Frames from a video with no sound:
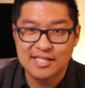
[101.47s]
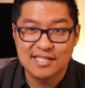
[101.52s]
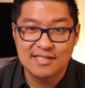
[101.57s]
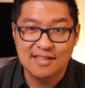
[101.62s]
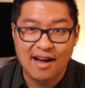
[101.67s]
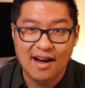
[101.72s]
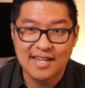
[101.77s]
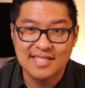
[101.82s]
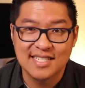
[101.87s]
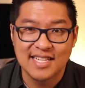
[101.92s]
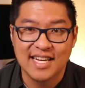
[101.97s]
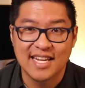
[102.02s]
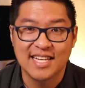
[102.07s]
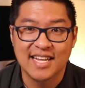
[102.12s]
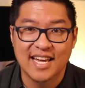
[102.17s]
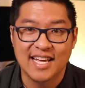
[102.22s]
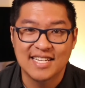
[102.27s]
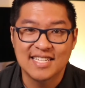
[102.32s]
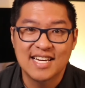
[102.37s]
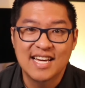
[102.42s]
stocks in
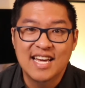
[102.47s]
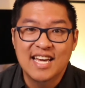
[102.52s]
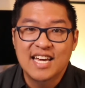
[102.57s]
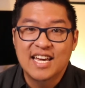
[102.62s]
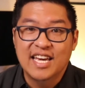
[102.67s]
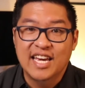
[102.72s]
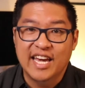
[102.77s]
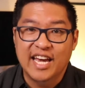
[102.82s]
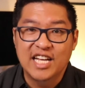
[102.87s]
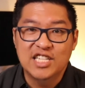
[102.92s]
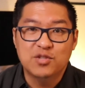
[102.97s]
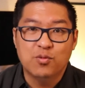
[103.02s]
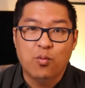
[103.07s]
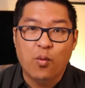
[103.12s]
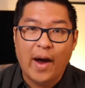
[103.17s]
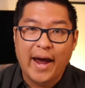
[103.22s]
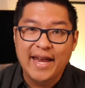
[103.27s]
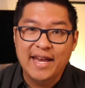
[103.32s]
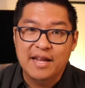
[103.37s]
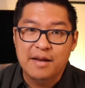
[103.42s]
it, each
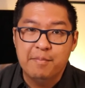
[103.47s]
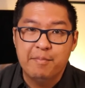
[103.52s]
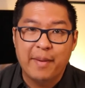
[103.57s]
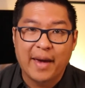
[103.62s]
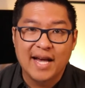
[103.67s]
weighted